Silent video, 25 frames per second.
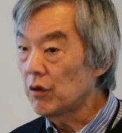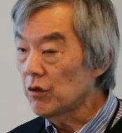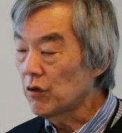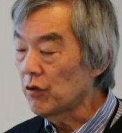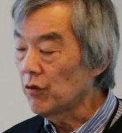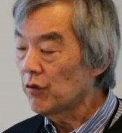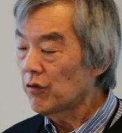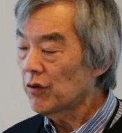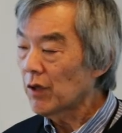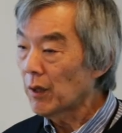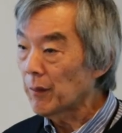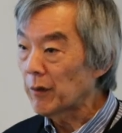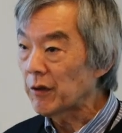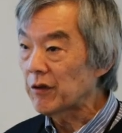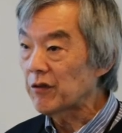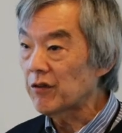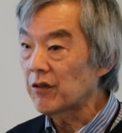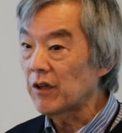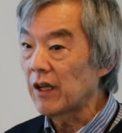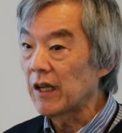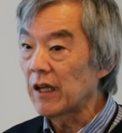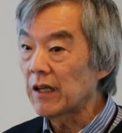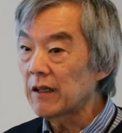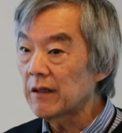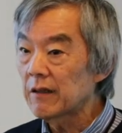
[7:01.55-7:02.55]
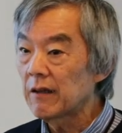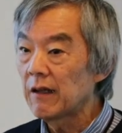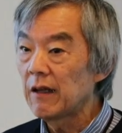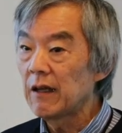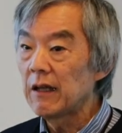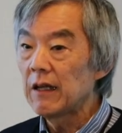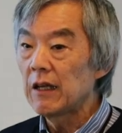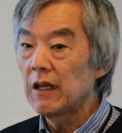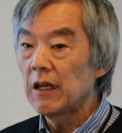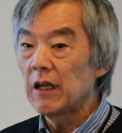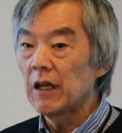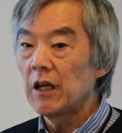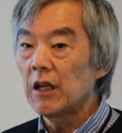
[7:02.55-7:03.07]
to some extent,
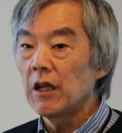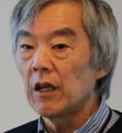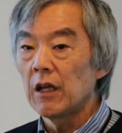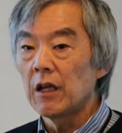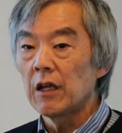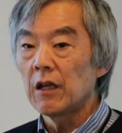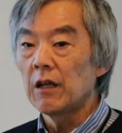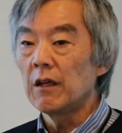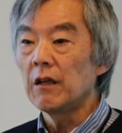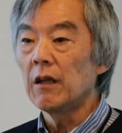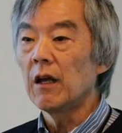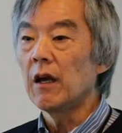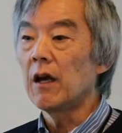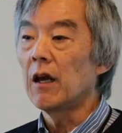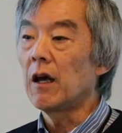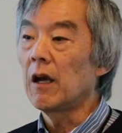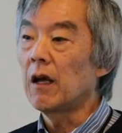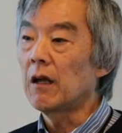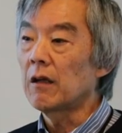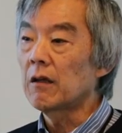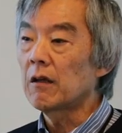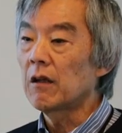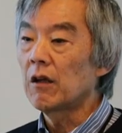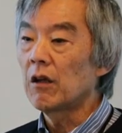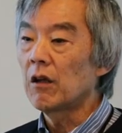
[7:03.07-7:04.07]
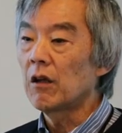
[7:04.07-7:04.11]
uh,